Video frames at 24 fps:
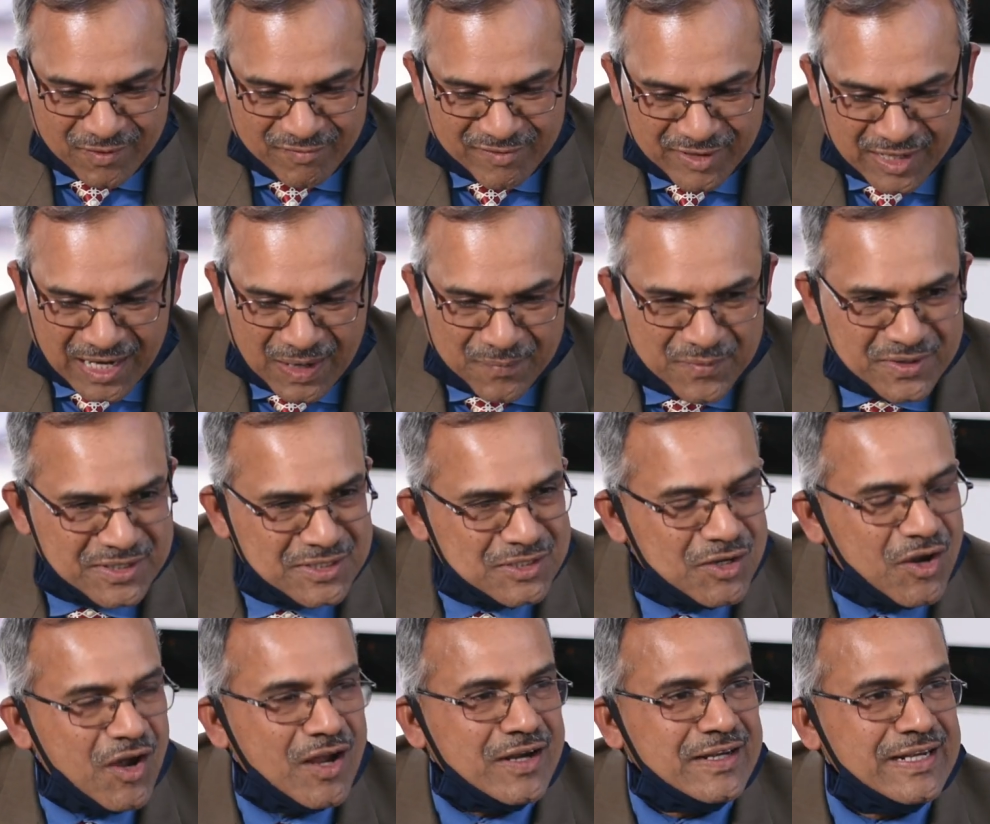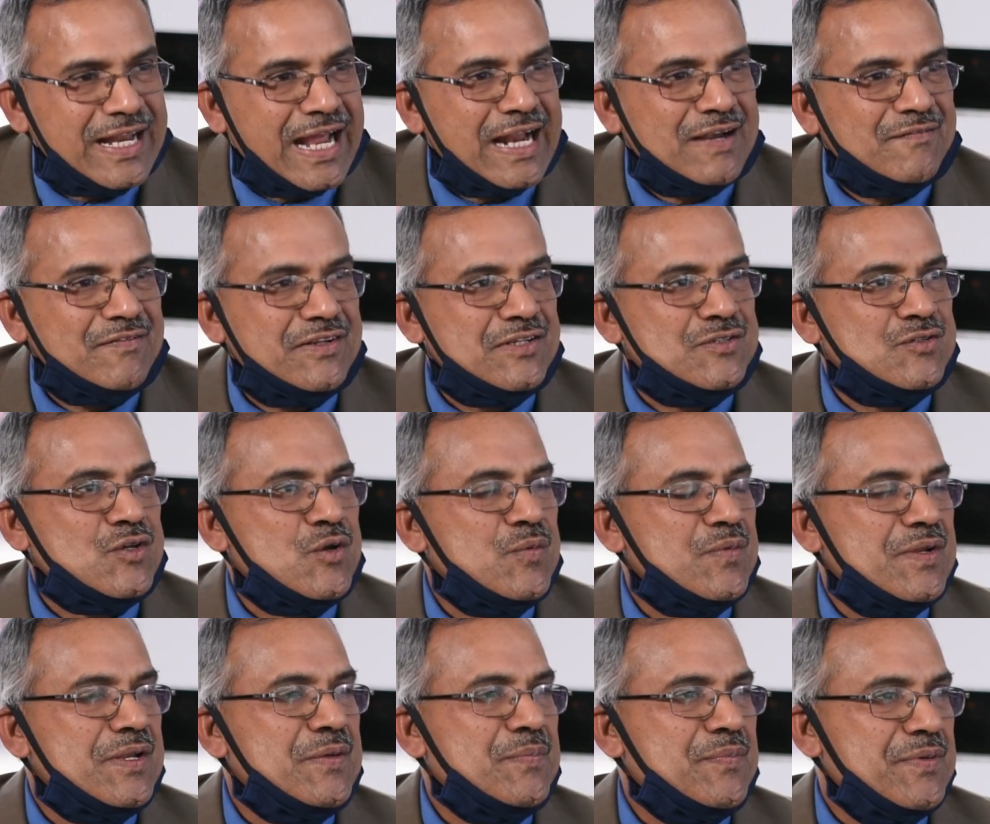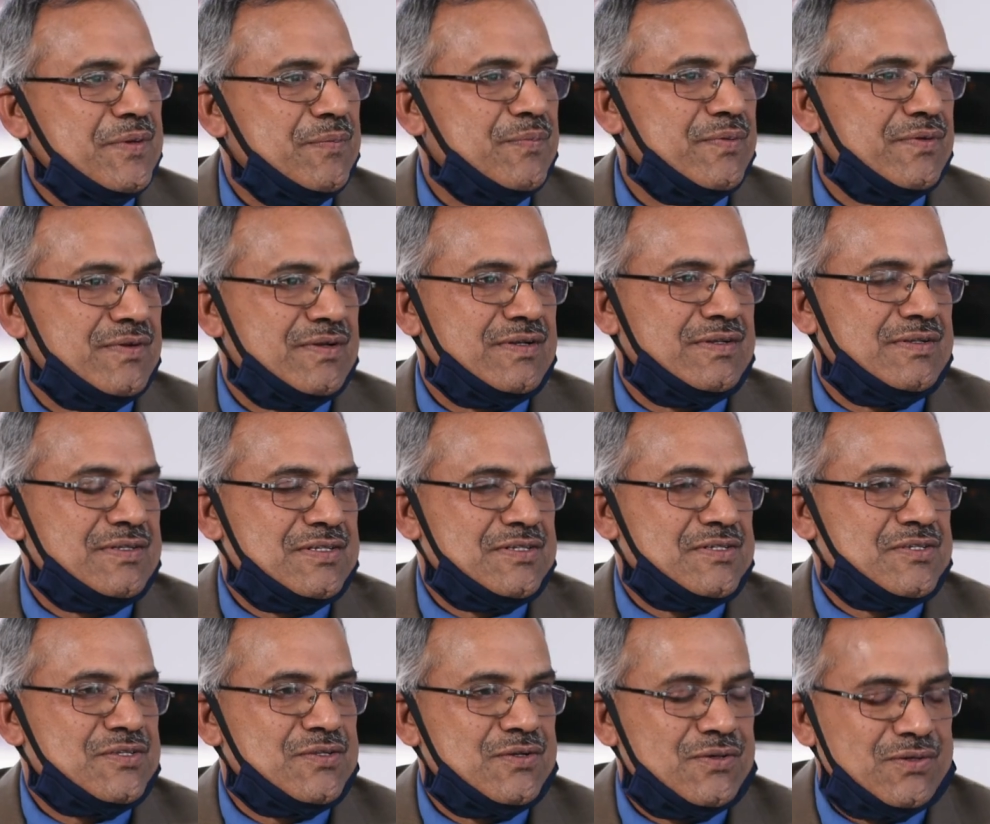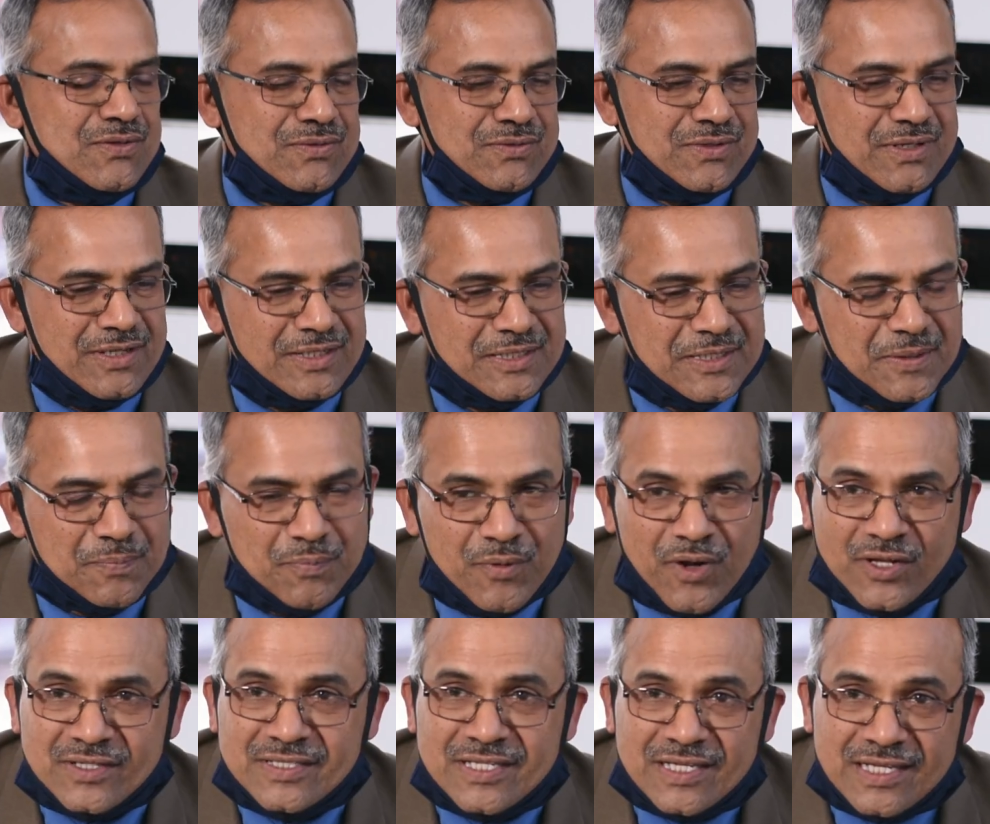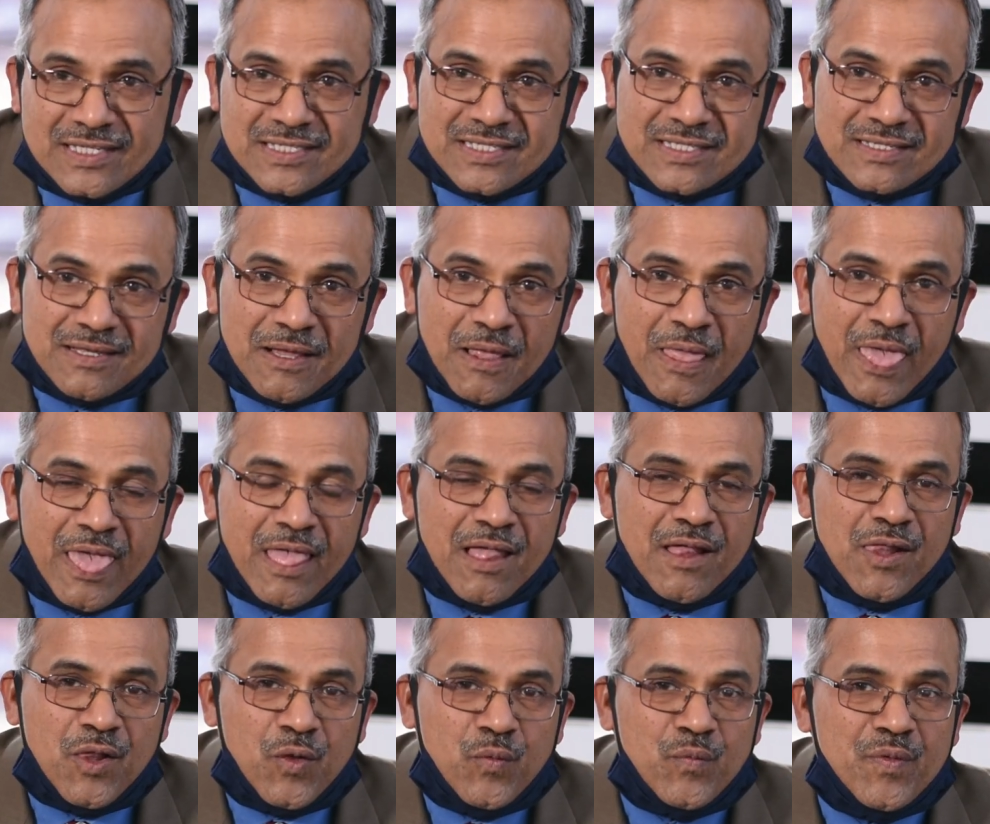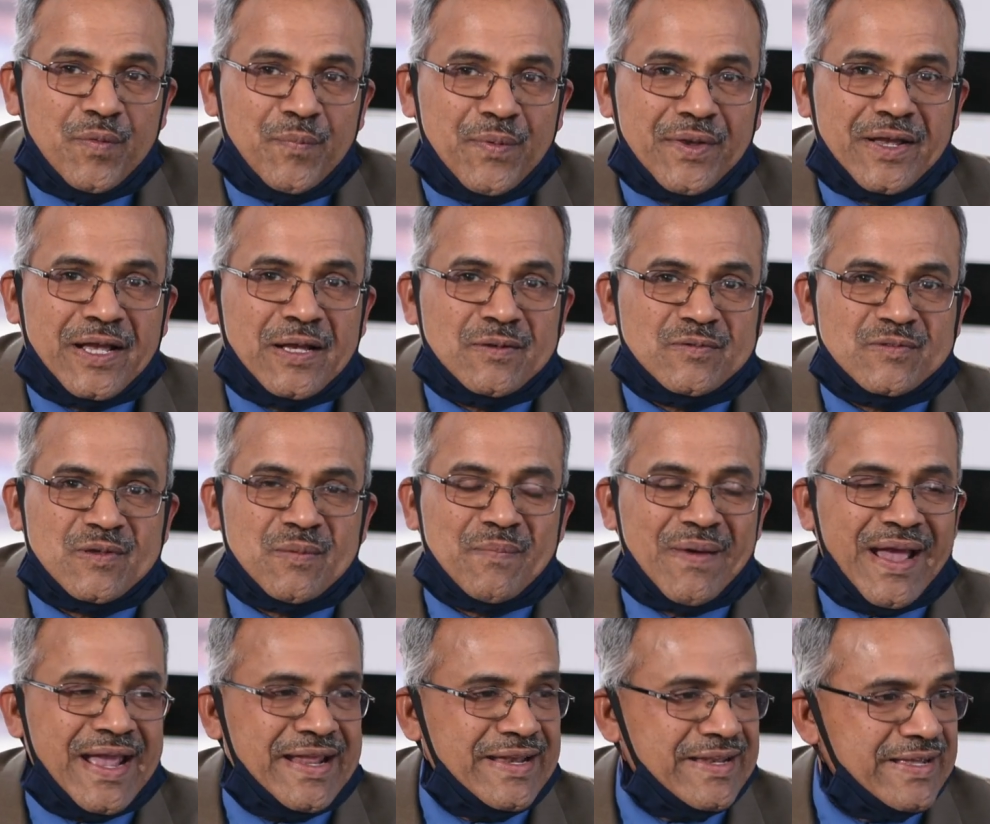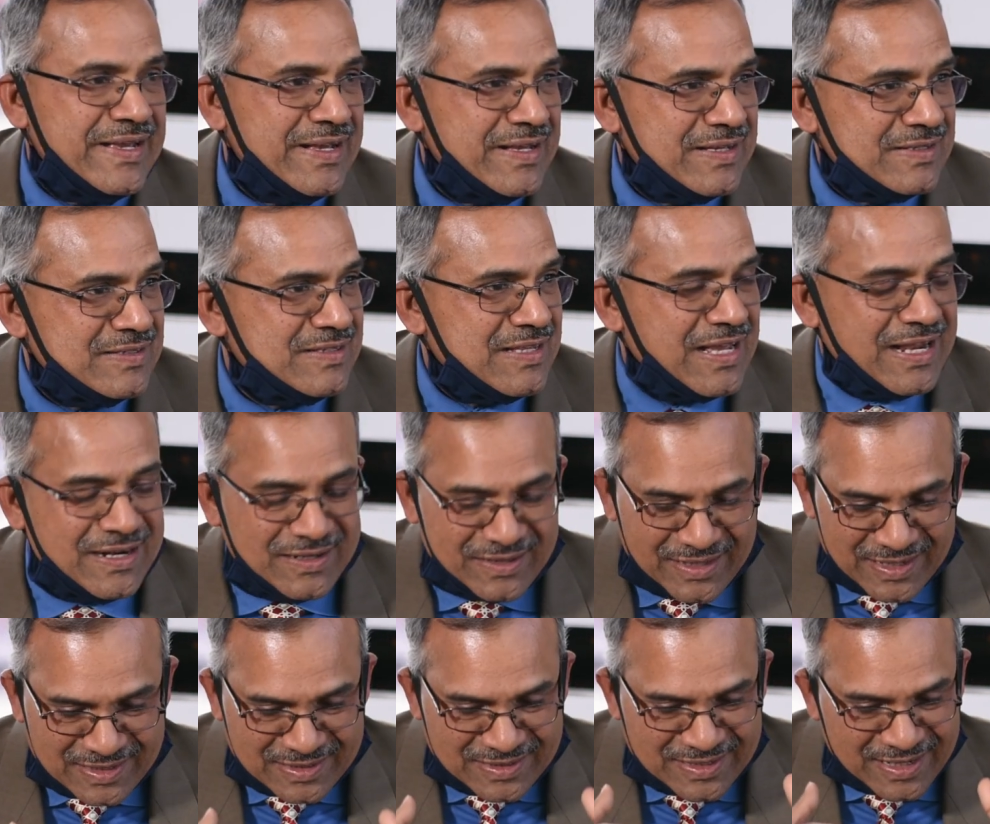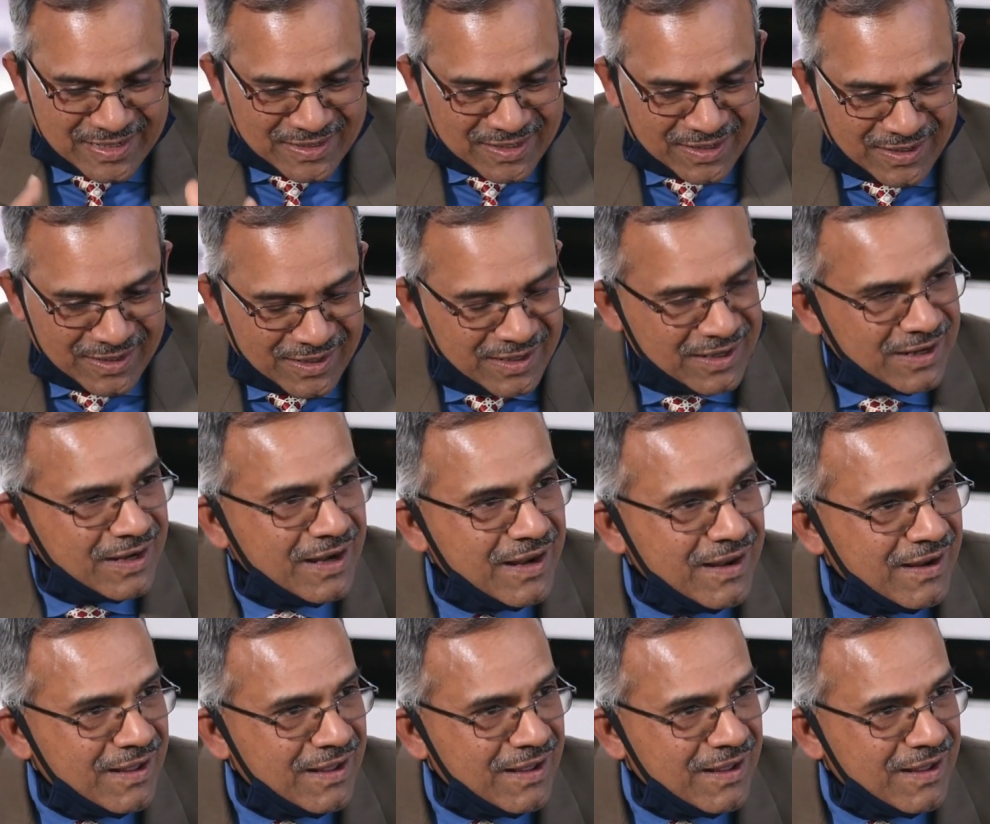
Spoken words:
We come into contact with so many people. So in the process, we pick up some ideas and they settle